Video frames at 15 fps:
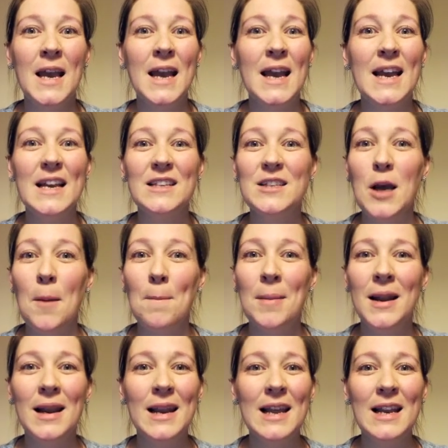He is
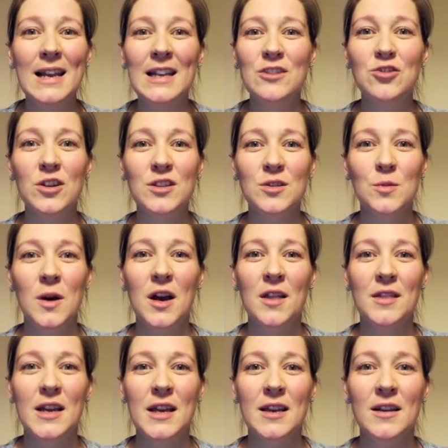completely
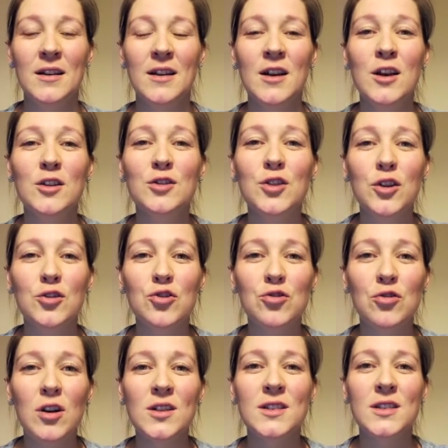trustworthy, so
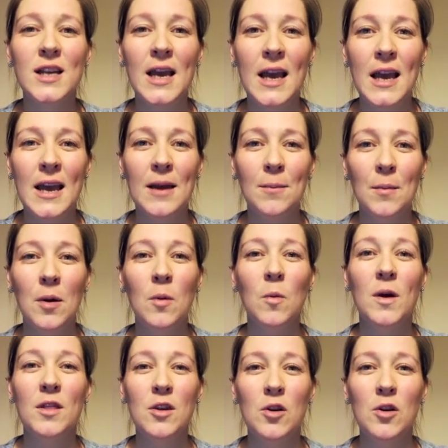trust him with